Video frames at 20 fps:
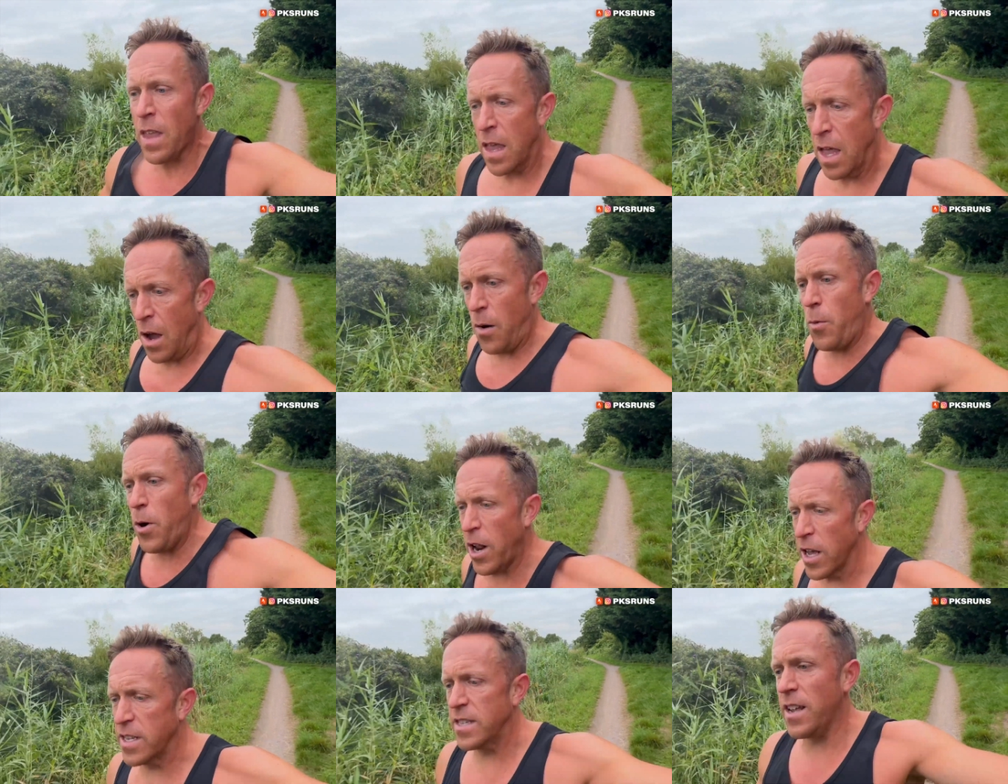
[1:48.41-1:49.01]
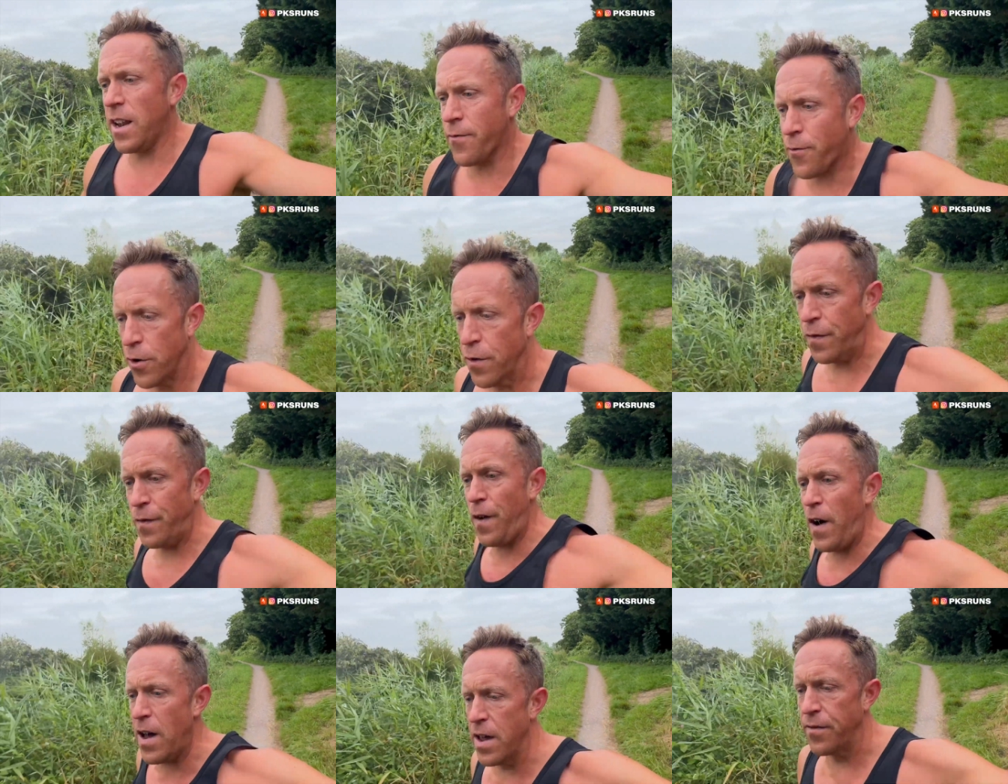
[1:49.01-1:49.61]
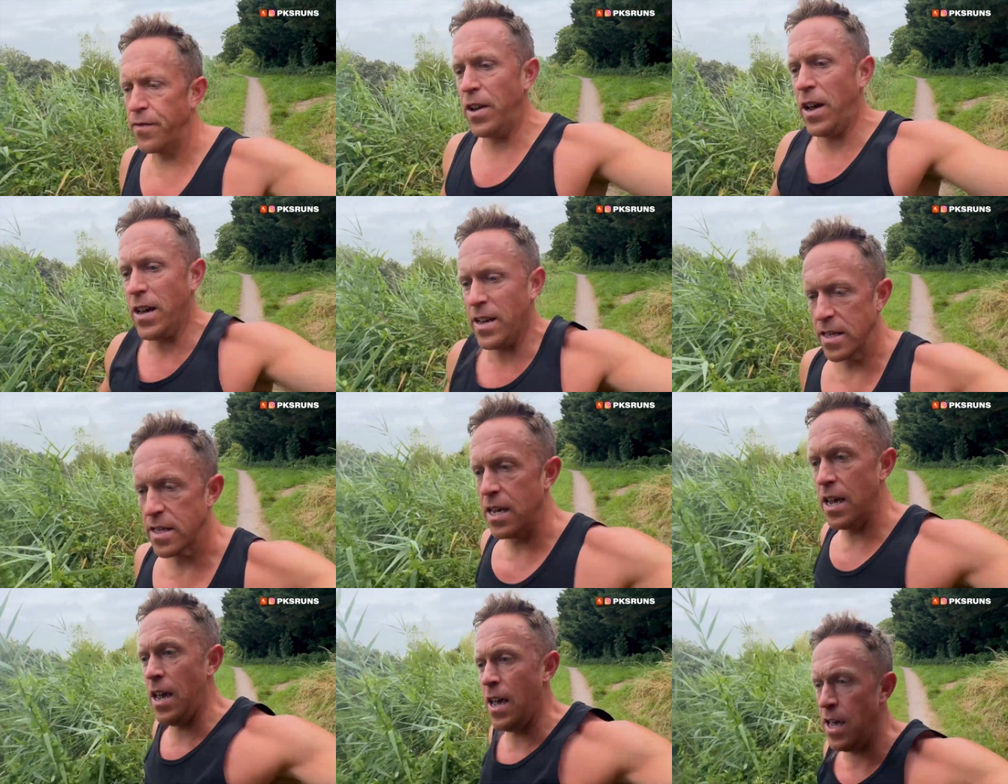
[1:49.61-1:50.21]
And when I said I've got 5
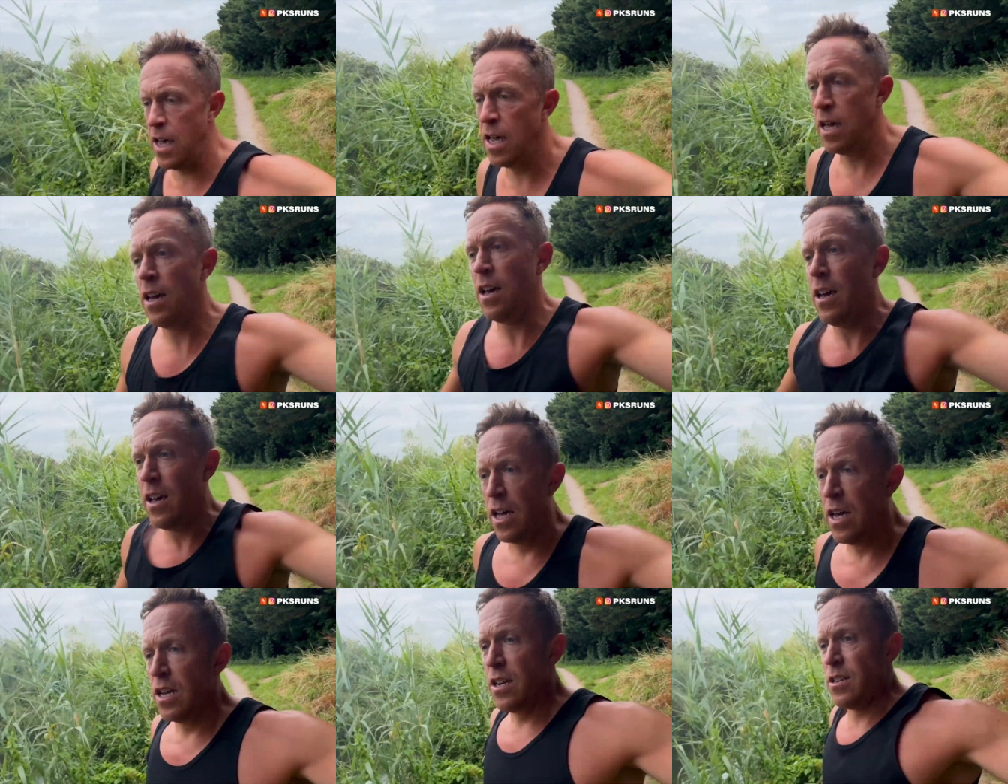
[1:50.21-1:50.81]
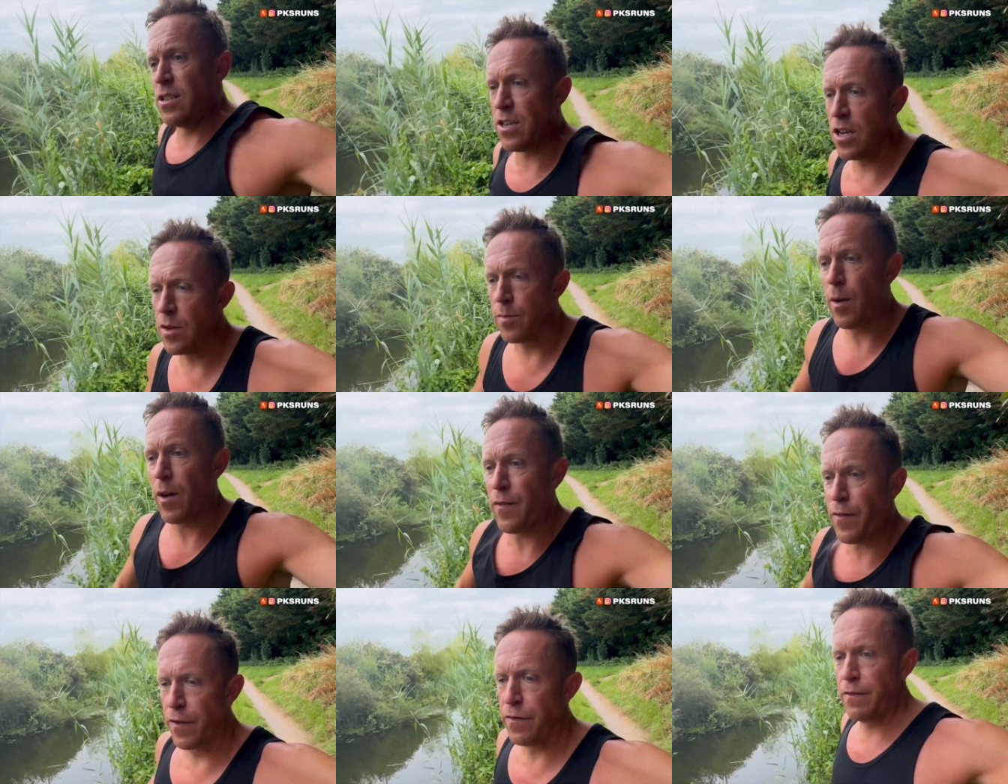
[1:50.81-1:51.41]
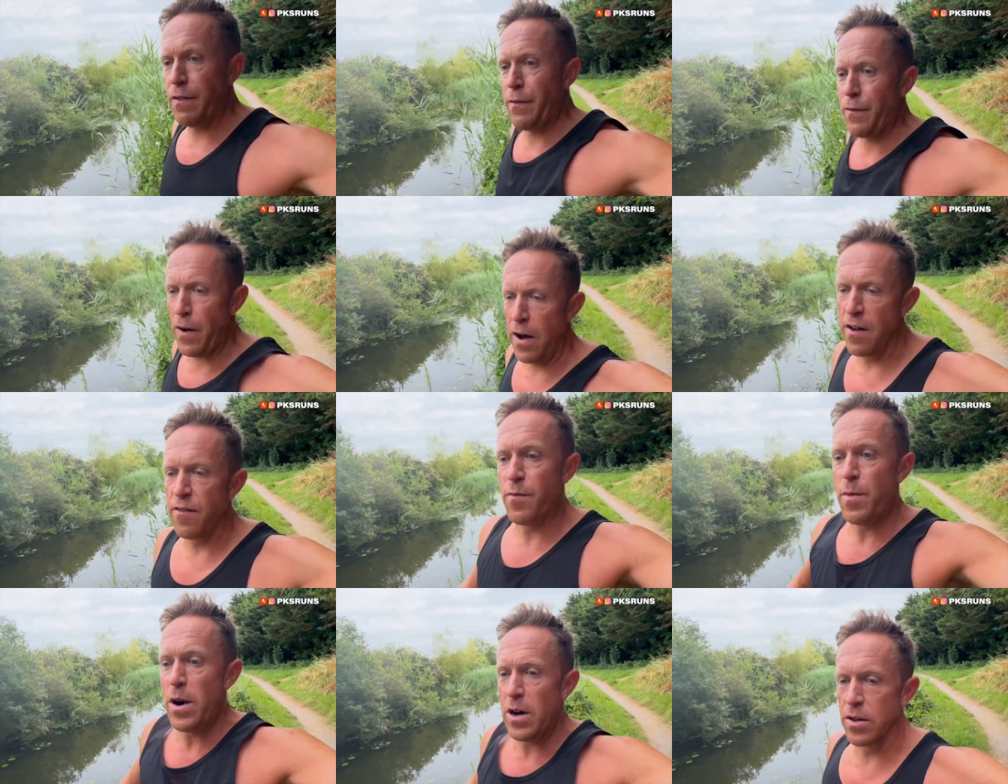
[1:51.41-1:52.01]
days to do my
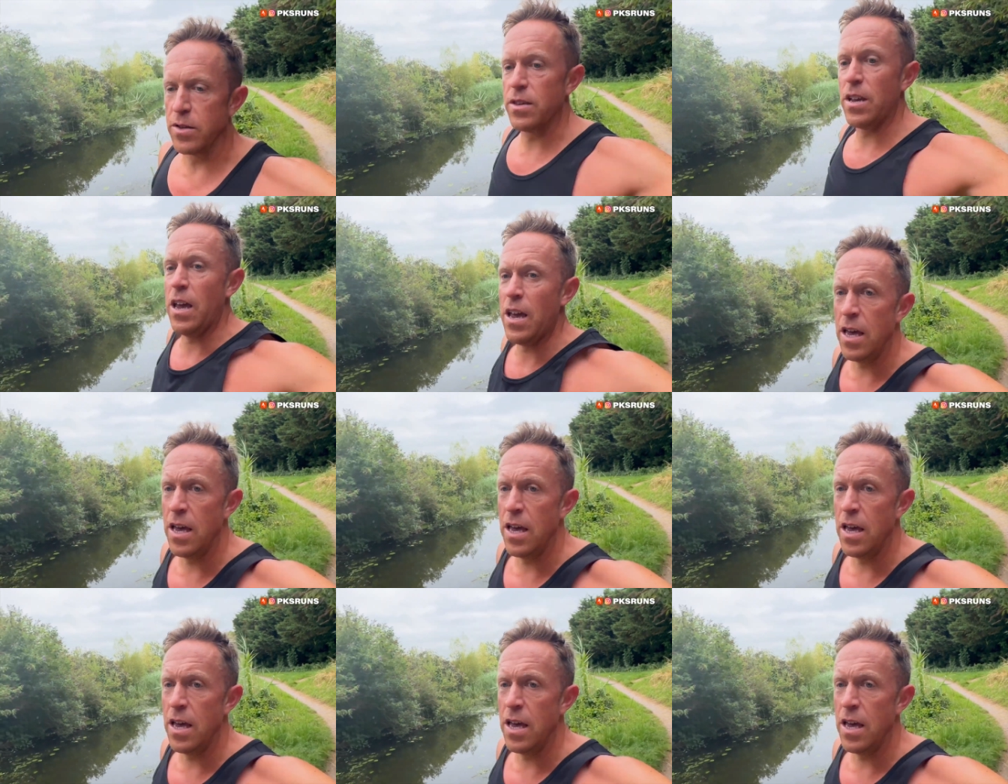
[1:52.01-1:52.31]
55 miles,